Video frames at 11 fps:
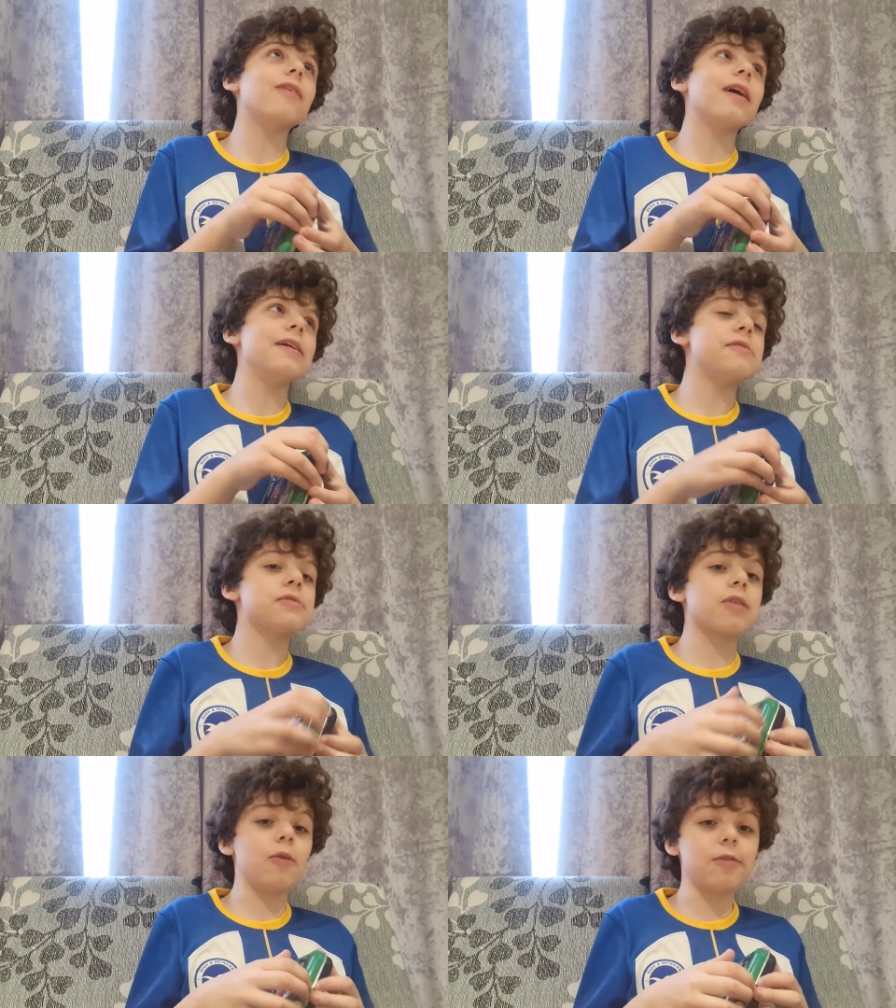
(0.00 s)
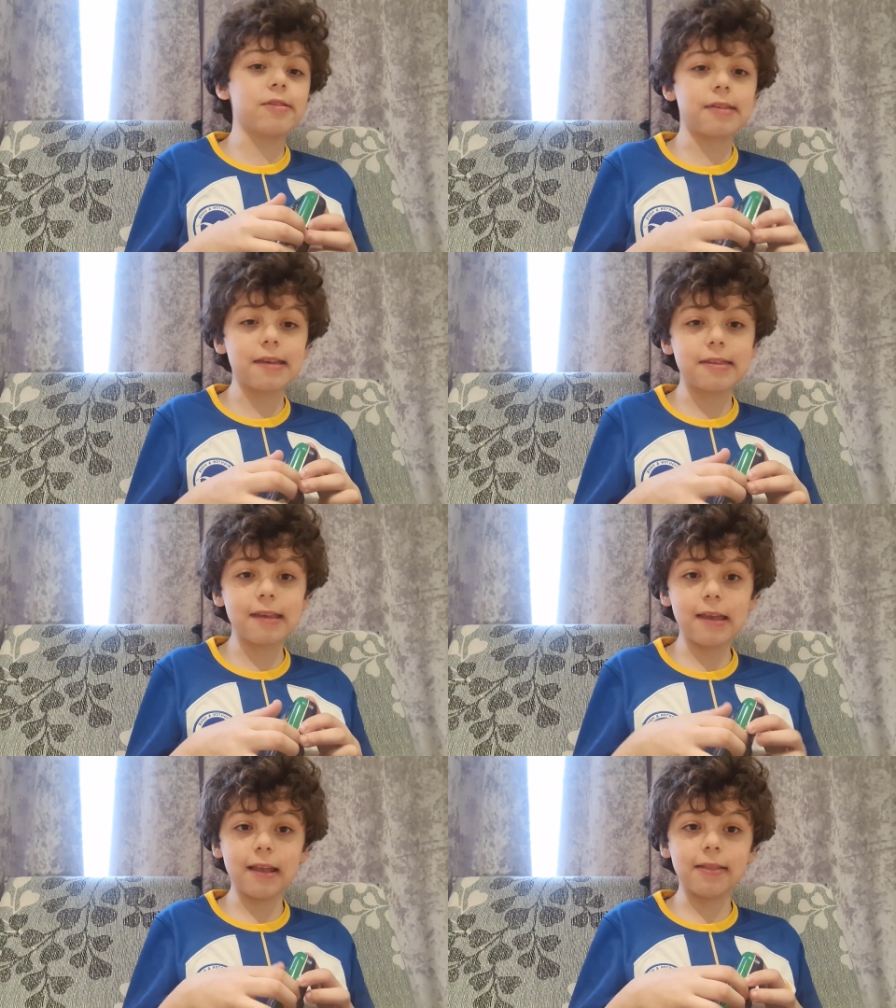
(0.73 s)
Face Stoke
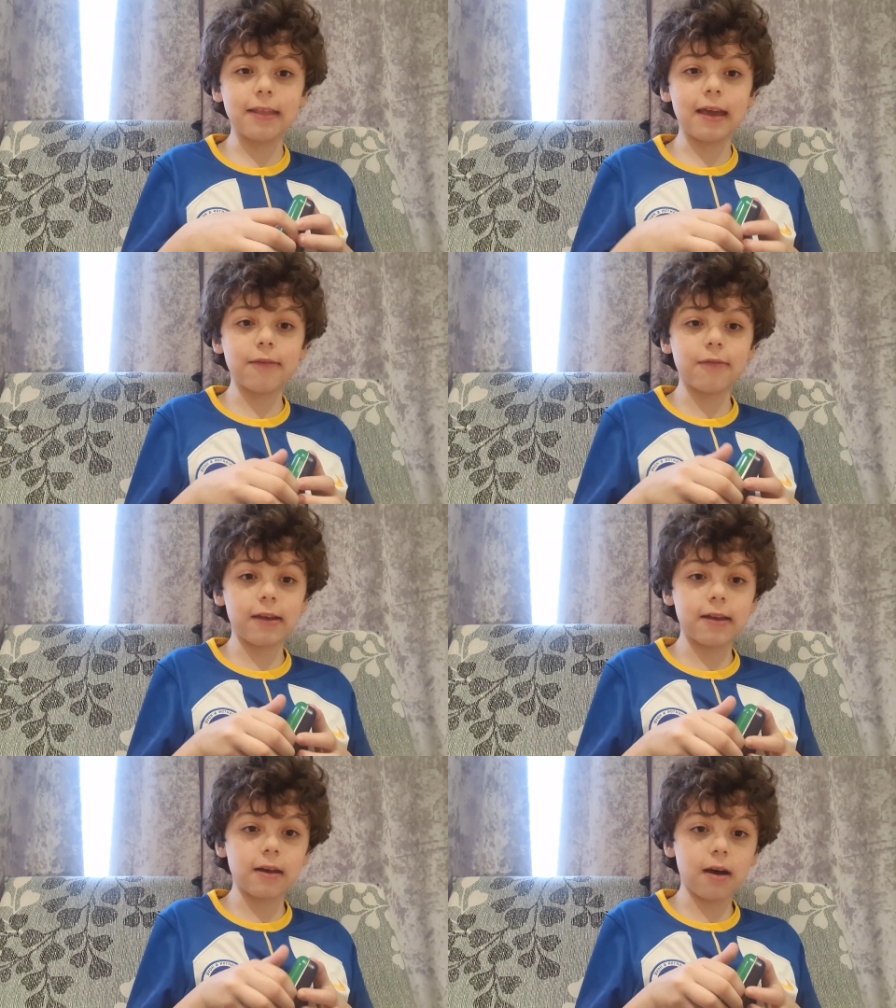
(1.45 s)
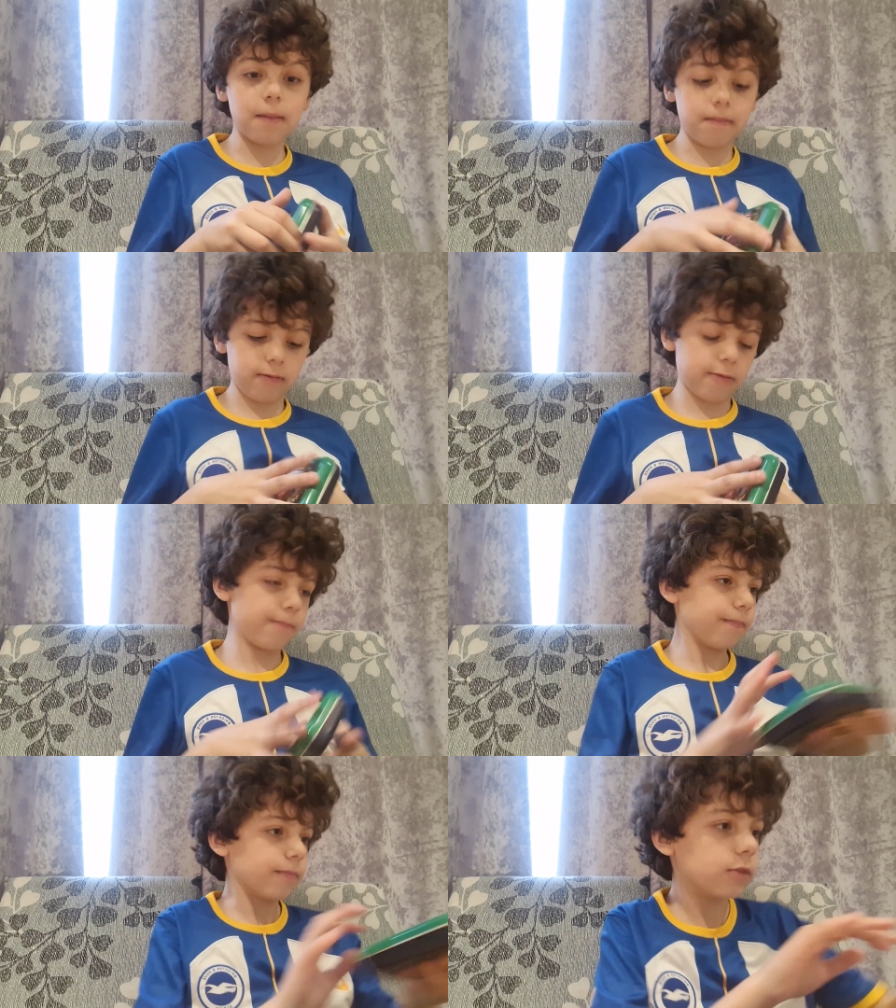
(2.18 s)
City in the FA Cup.
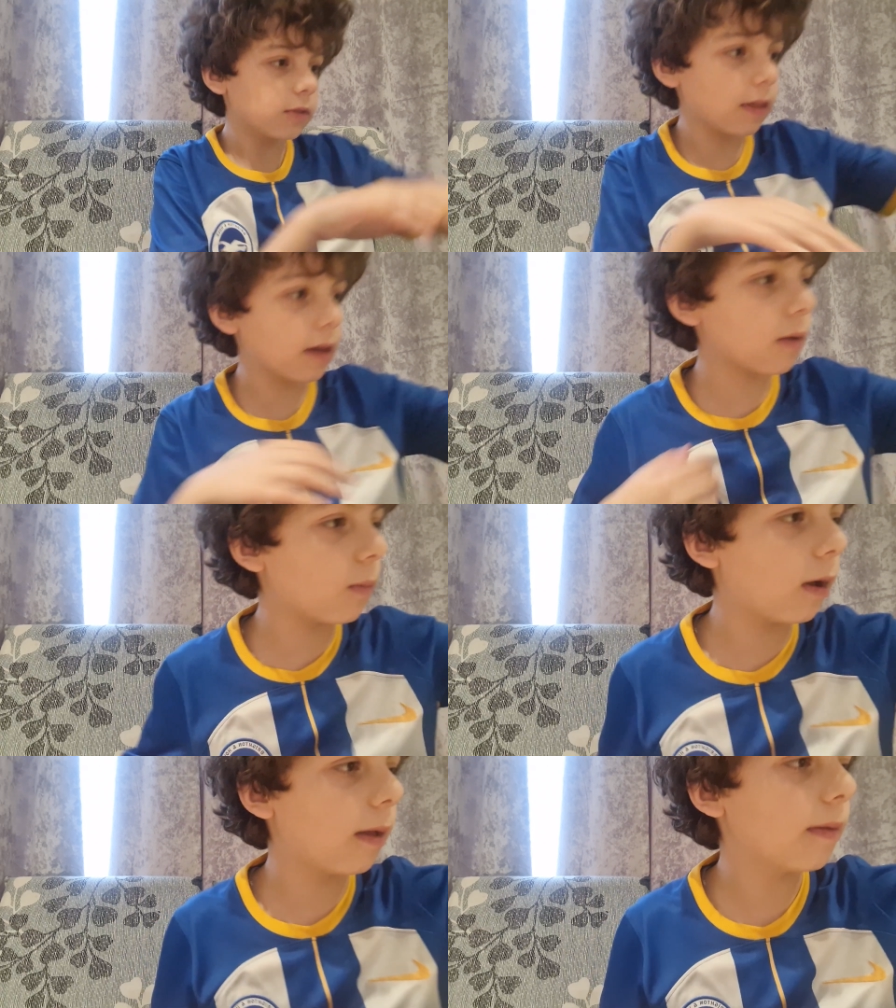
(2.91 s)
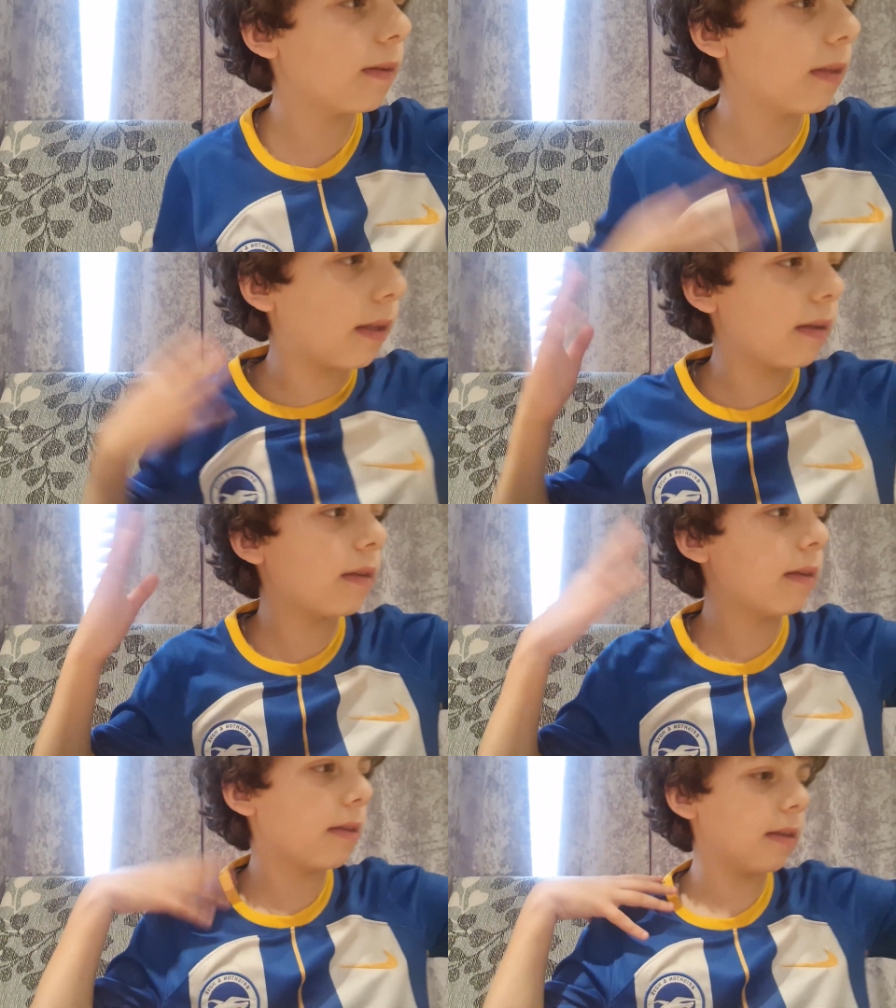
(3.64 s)
You'll
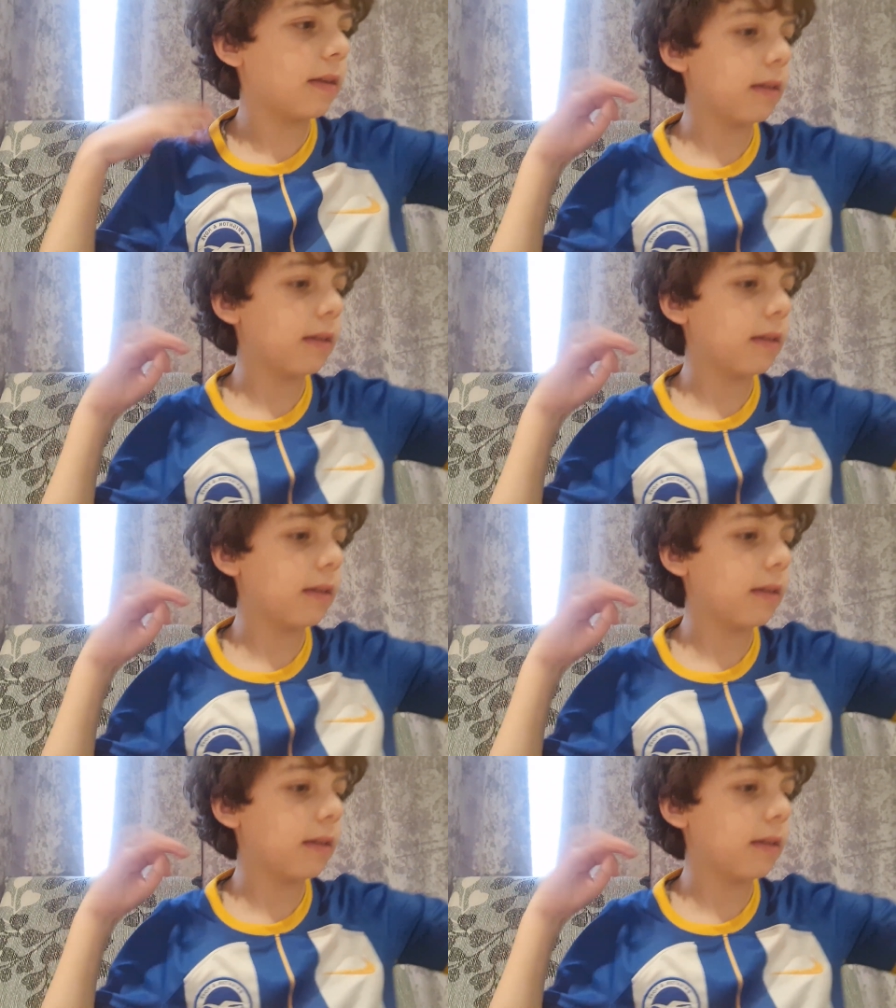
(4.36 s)
No,